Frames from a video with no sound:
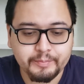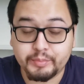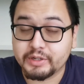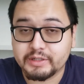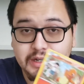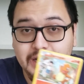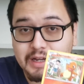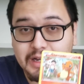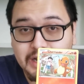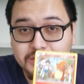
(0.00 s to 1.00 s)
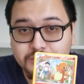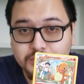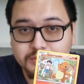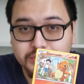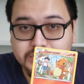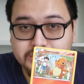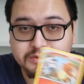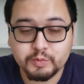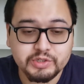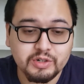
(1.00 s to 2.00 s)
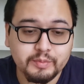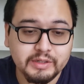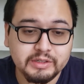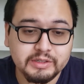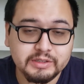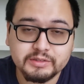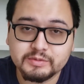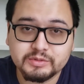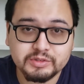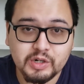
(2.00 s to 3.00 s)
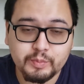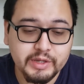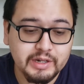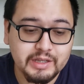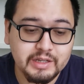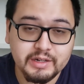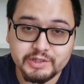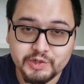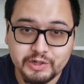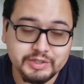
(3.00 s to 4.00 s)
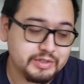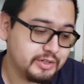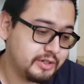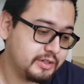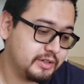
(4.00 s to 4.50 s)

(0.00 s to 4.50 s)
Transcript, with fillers: but I grew up with with Charmander, Charmeleon, and Charizard.